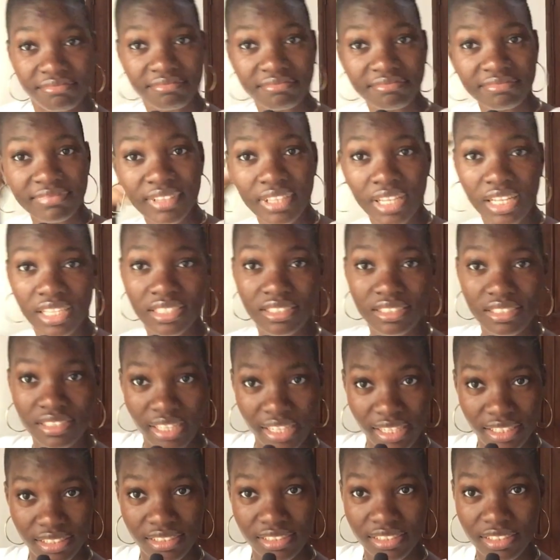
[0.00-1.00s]
the
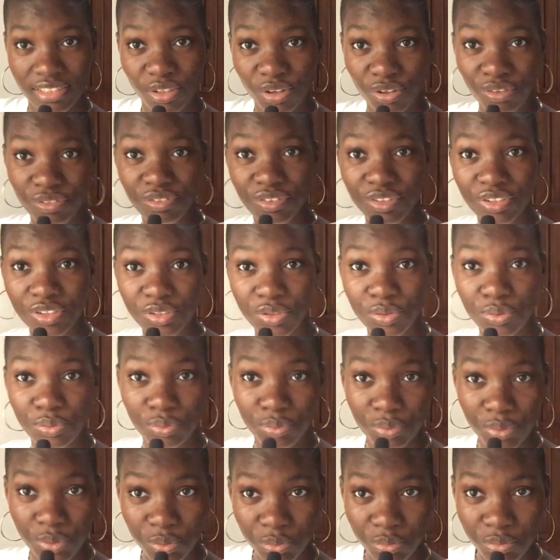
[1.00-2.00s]
state of this
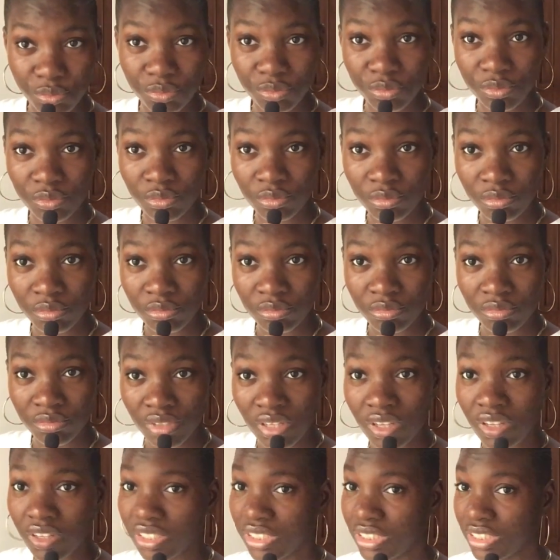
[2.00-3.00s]
room
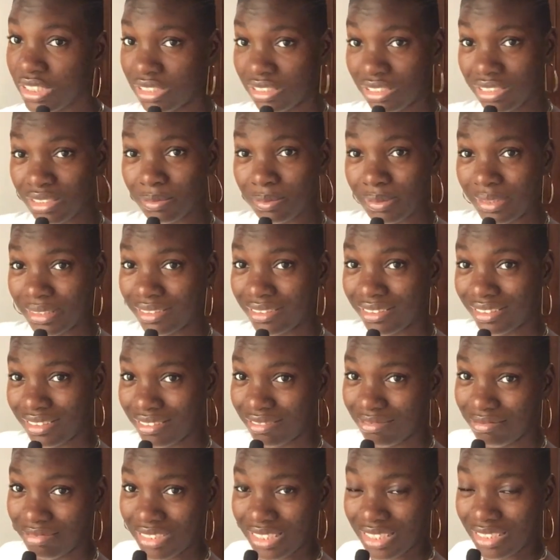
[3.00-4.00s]
okay this place
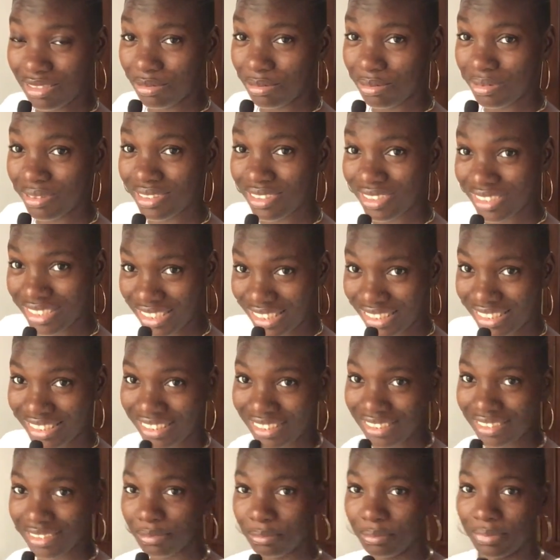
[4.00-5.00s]
doesn't really look
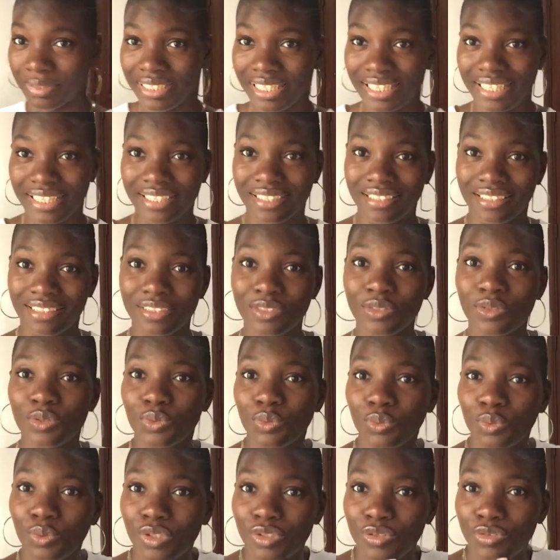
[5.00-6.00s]
scattered but like this
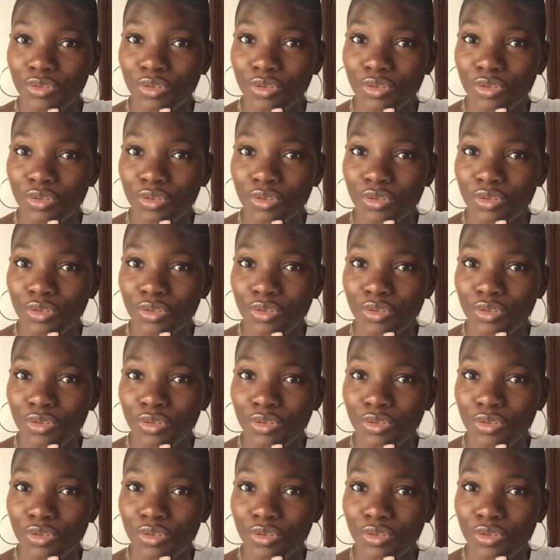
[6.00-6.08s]
wardrobe